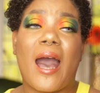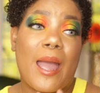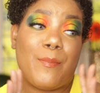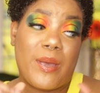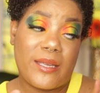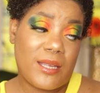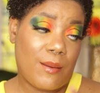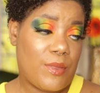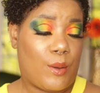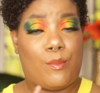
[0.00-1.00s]
I picked
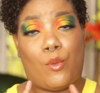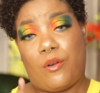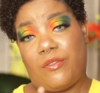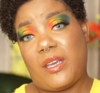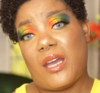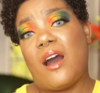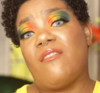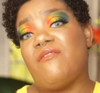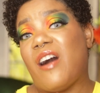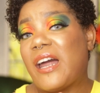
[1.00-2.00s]
up the Morphe
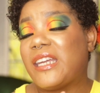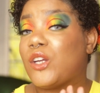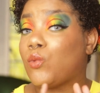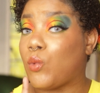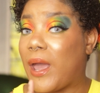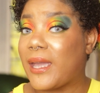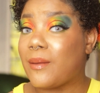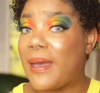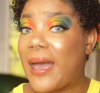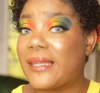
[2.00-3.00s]
Avani
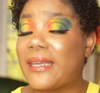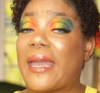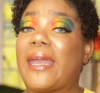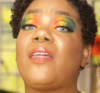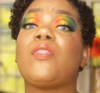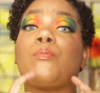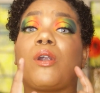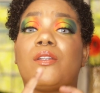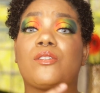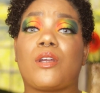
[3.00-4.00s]
Gregg palette and the
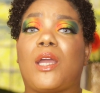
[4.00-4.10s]
bronzer,